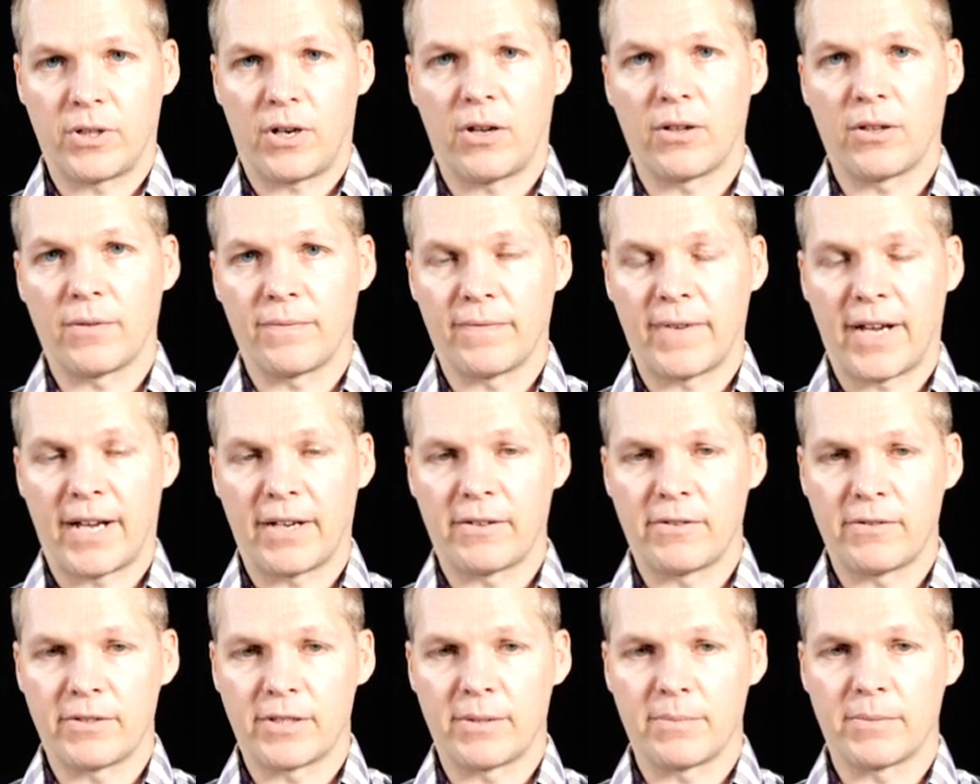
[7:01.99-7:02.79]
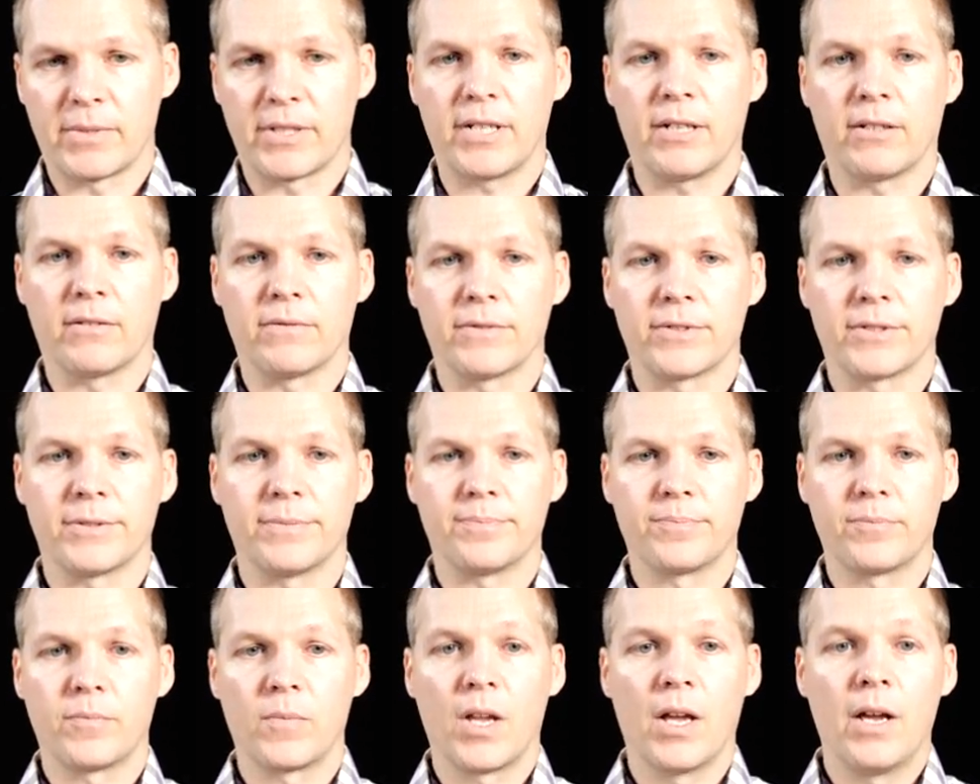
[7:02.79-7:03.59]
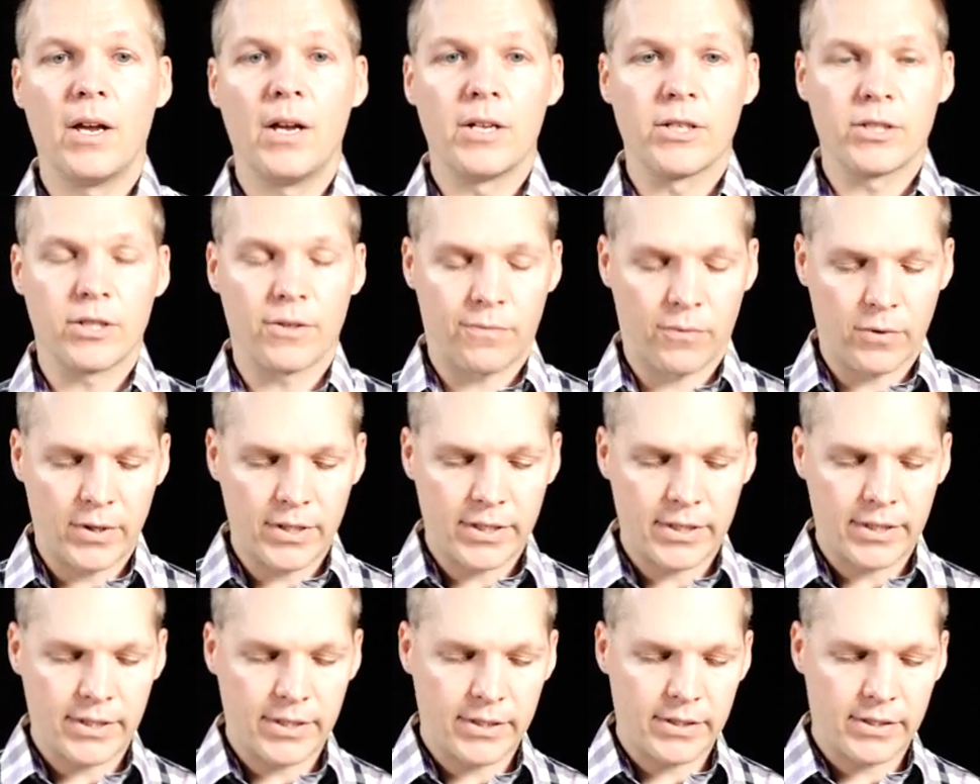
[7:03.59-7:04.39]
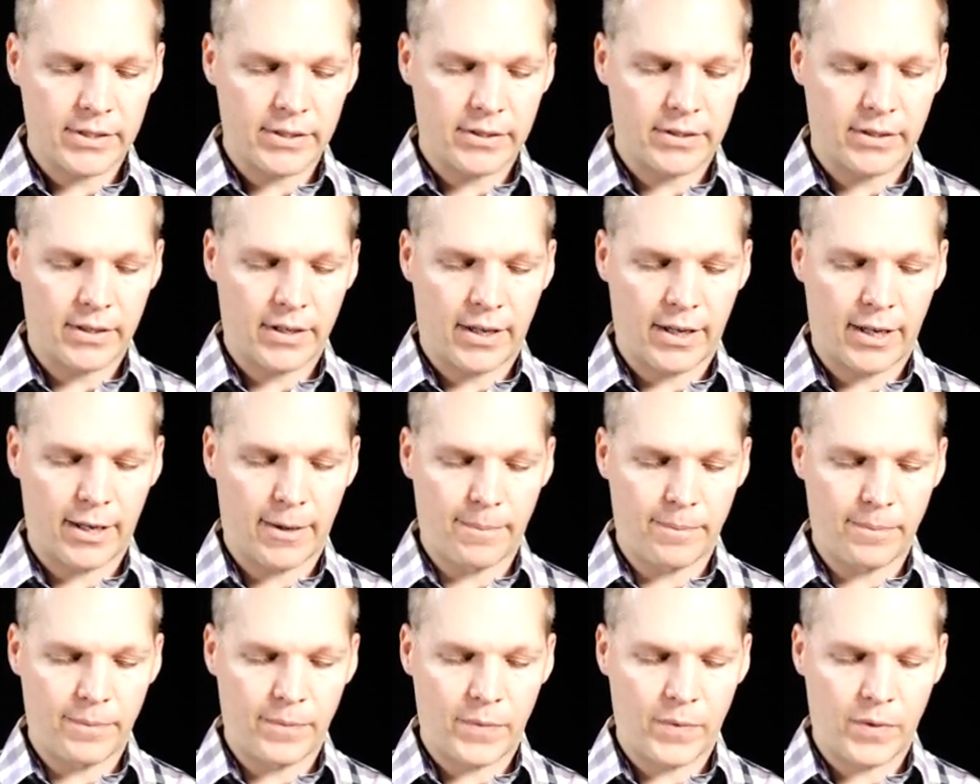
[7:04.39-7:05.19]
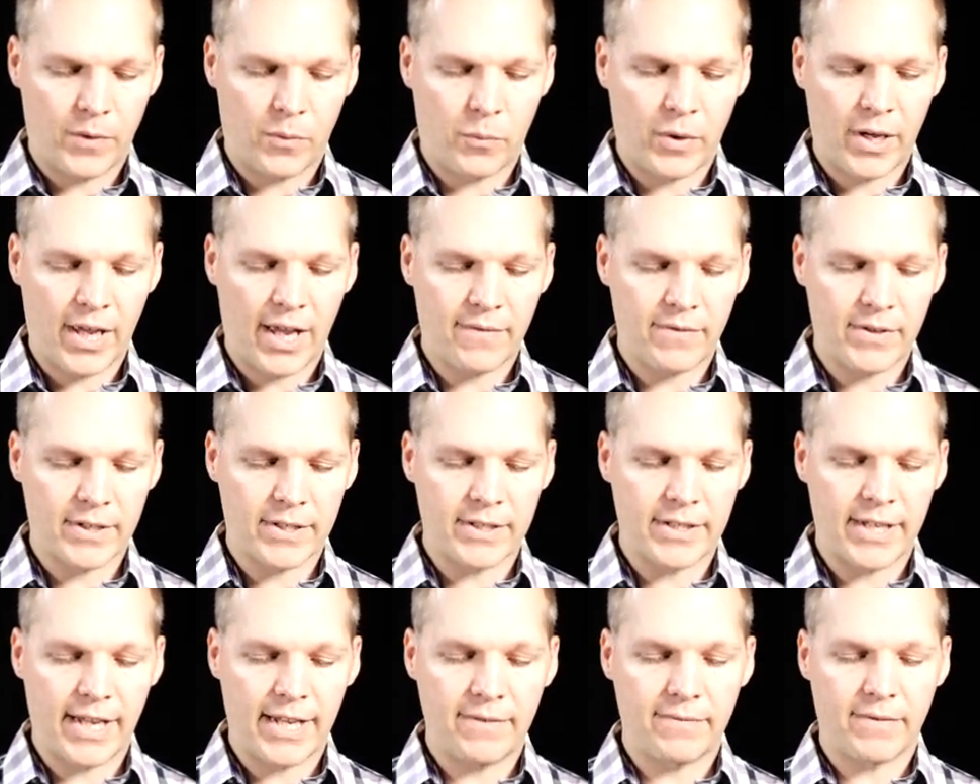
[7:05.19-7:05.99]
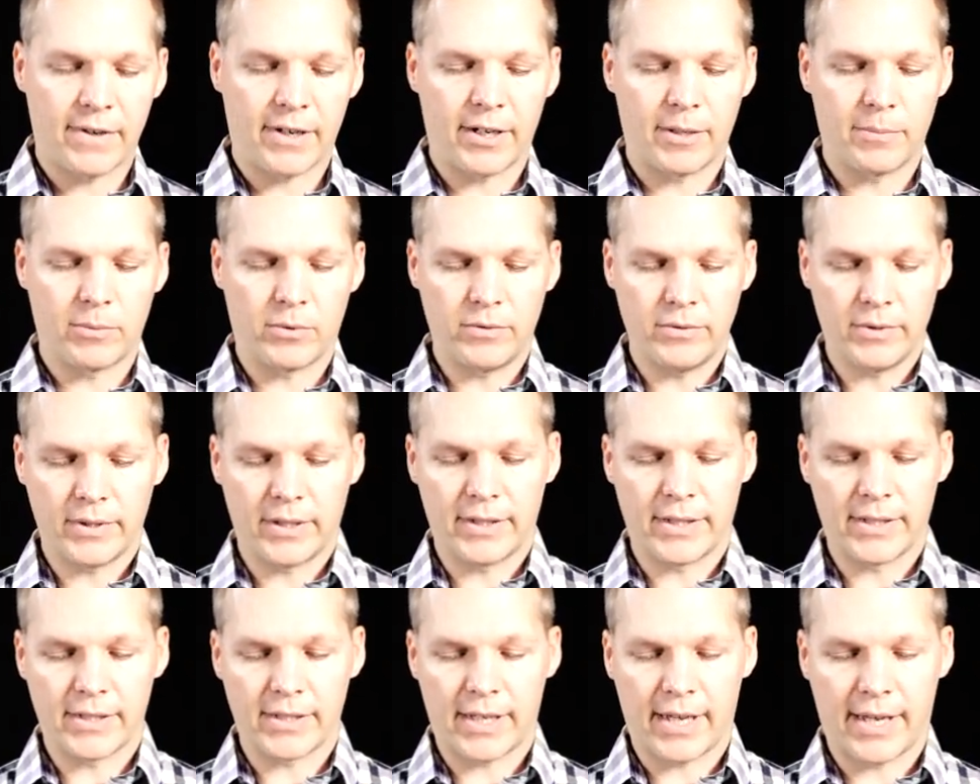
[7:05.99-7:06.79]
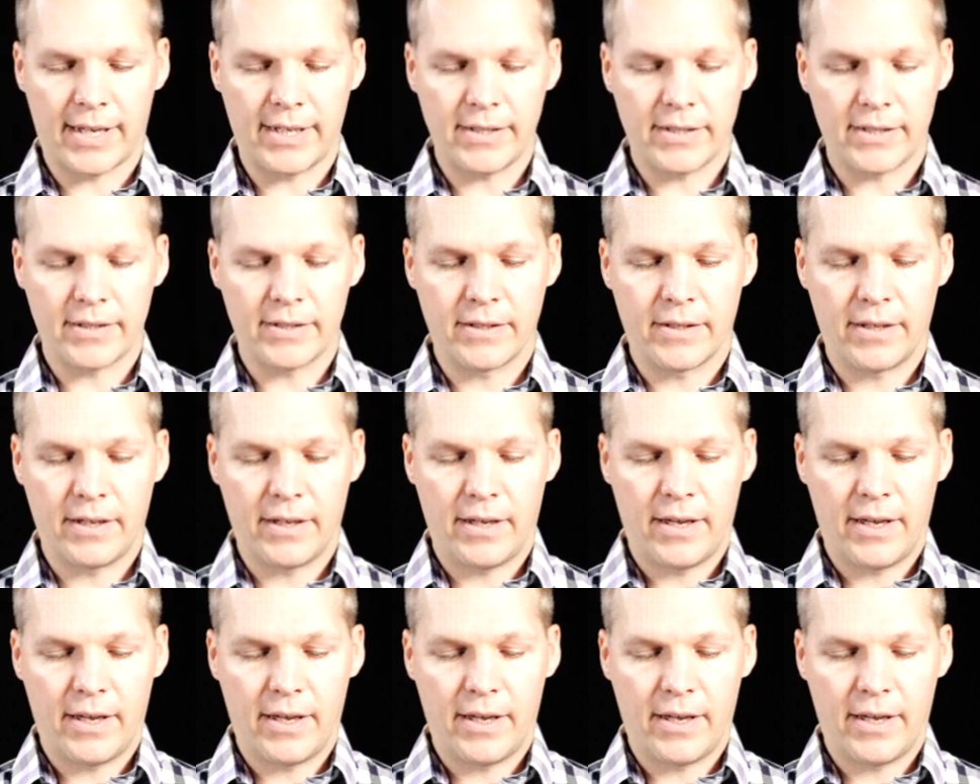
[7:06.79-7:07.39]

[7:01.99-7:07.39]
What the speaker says: column values themselves. So for instance, we have this date variable in this case.